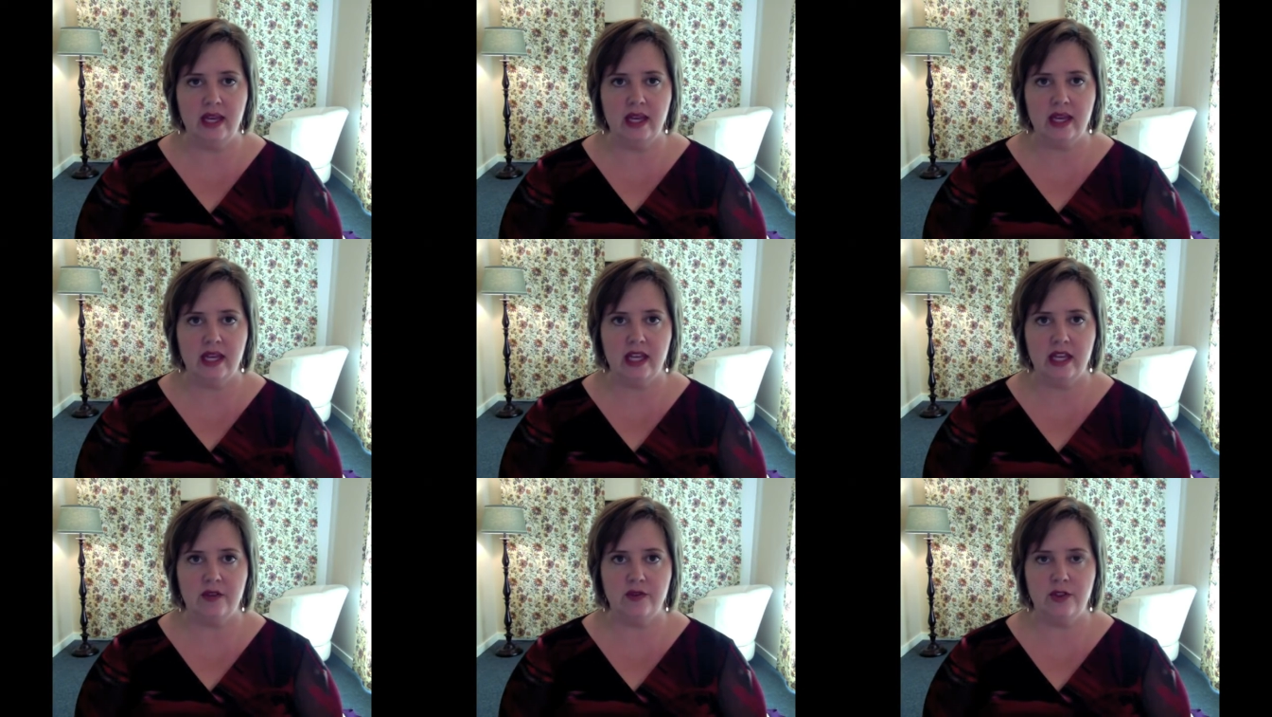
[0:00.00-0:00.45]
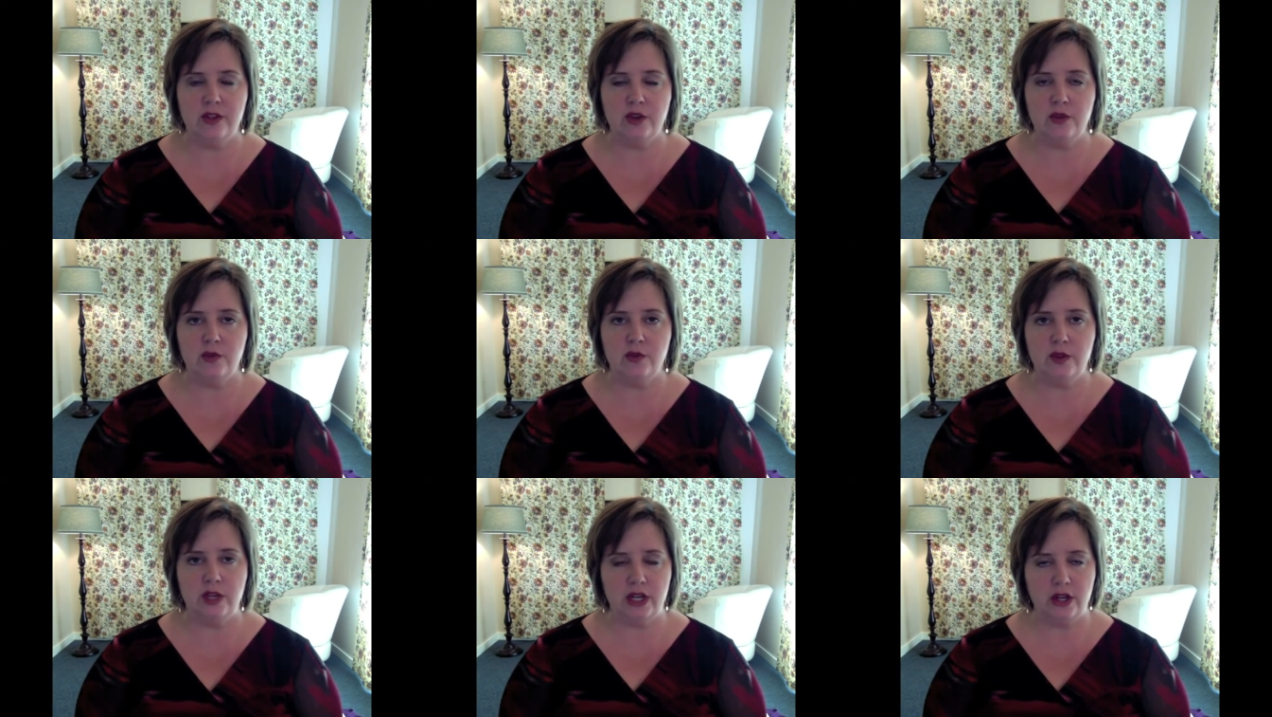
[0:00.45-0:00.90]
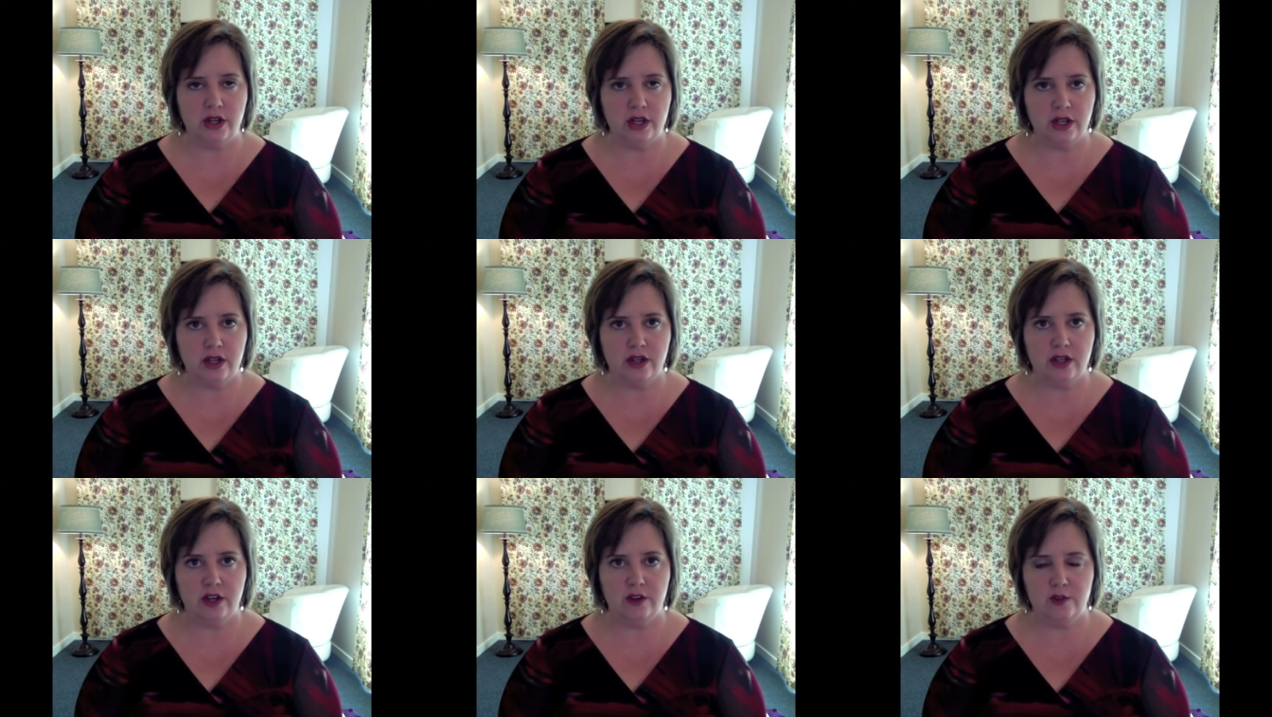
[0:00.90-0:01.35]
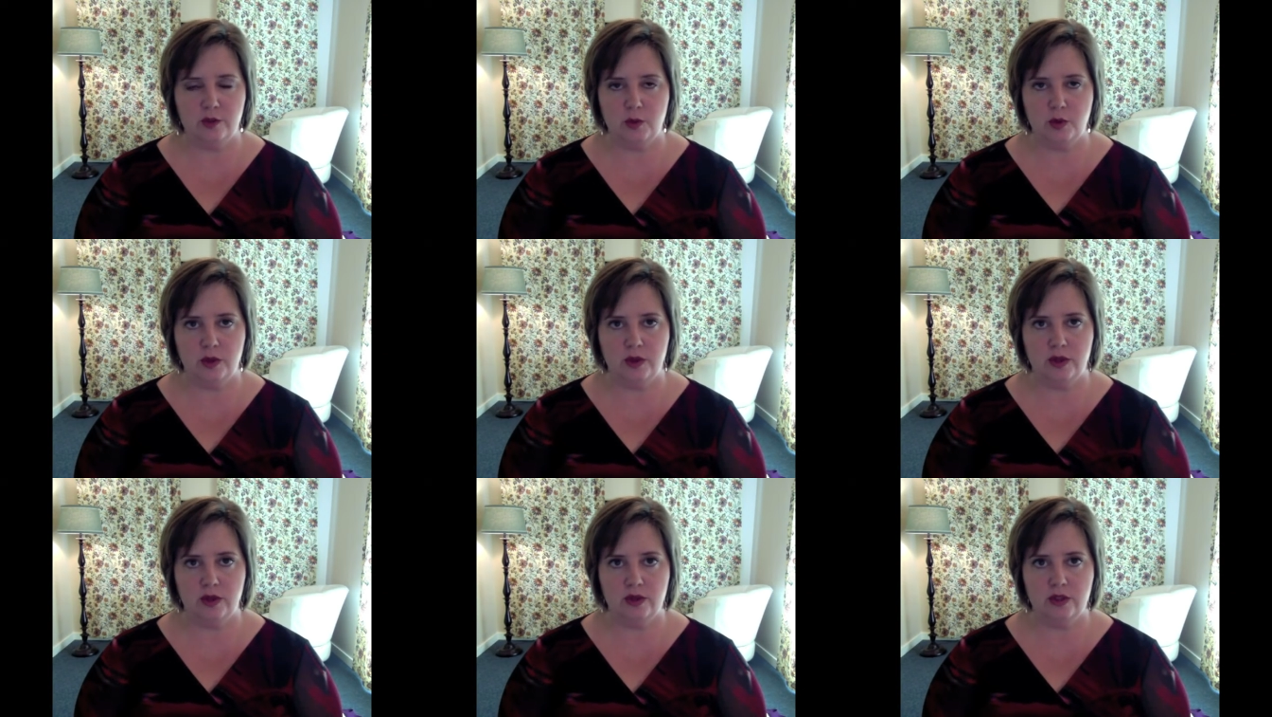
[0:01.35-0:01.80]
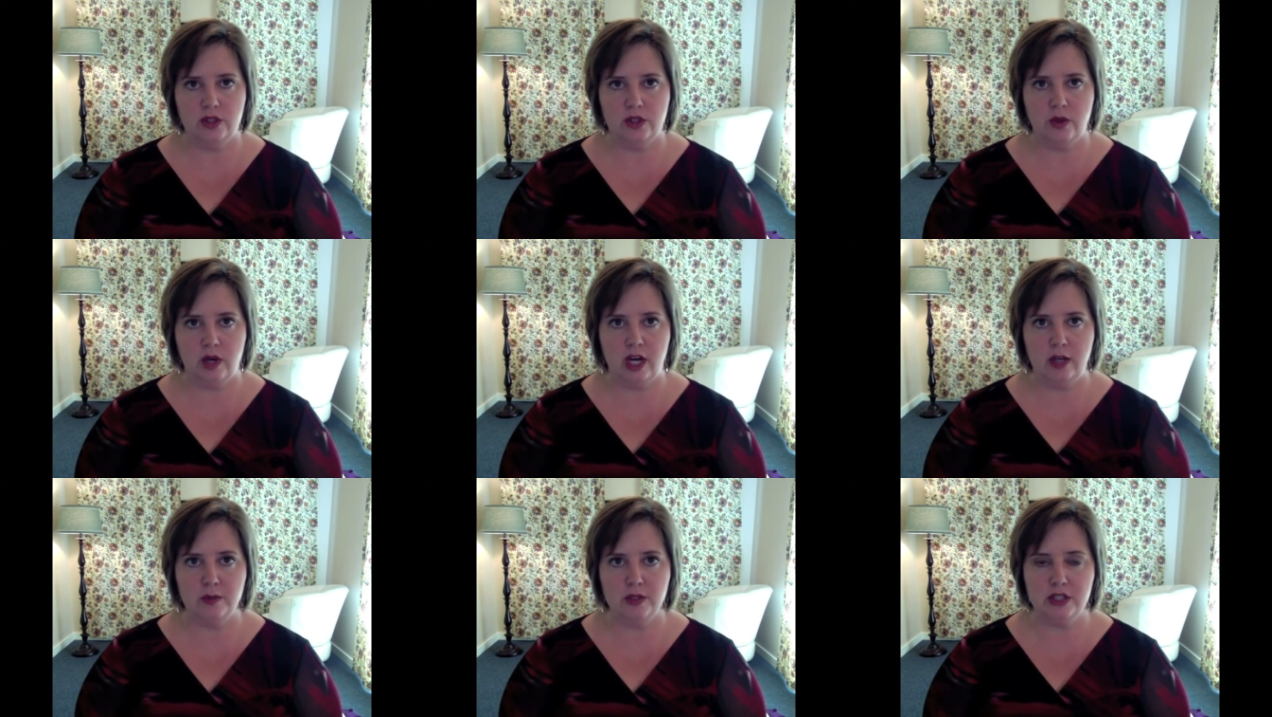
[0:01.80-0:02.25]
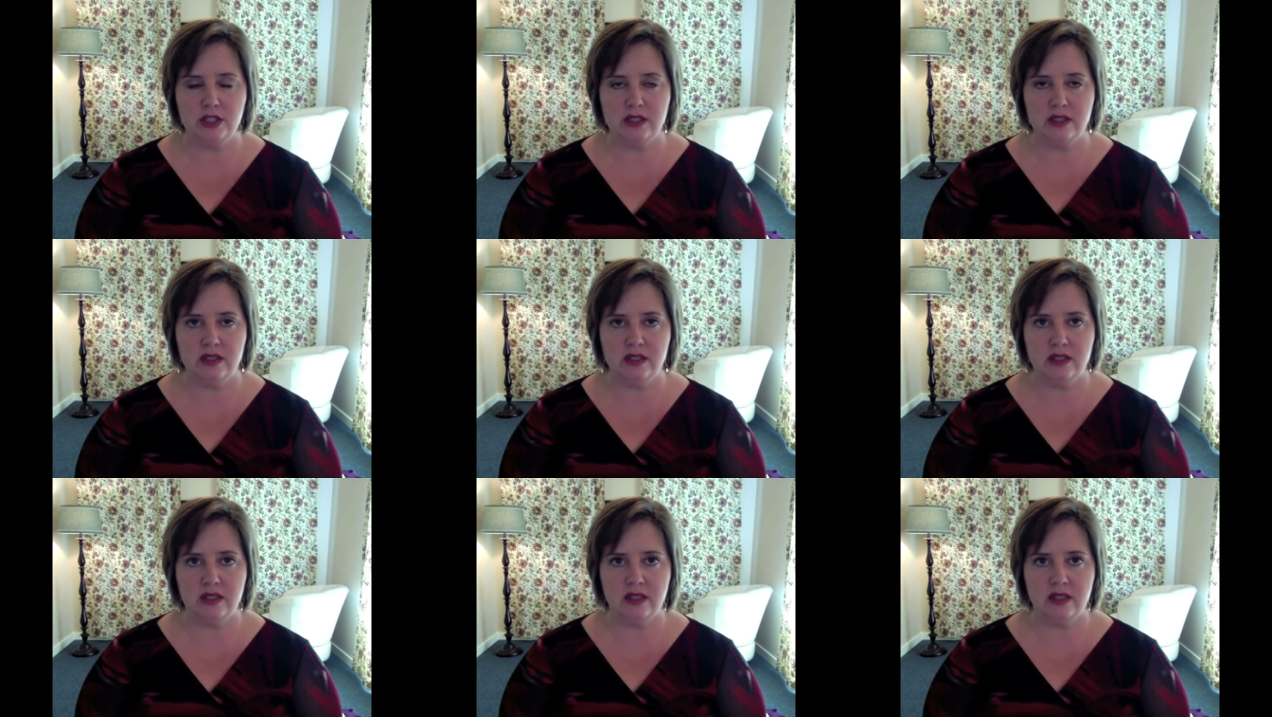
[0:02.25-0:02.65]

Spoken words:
If they're very uncomfortable with those two options,